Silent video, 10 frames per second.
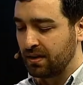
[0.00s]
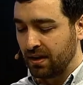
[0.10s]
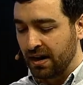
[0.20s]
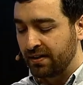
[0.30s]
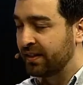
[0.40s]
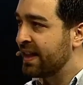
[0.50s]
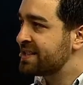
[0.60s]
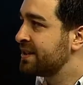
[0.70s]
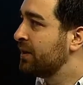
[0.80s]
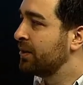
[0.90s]
Uh, the last
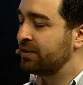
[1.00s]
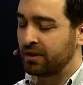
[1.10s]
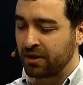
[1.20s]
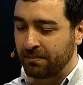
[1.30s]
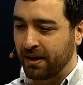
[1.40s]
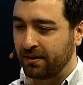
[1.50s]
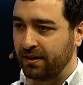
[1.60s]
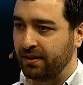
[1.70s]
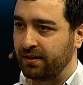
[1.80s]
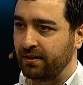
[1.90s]
thing I want to talk about
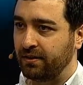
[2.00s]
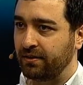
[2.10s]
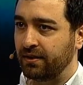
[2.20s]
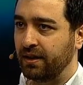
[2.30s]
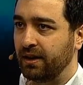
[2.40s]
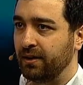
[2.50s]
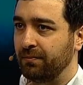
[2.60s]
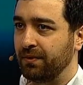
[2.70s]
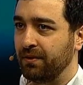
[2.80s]
is um,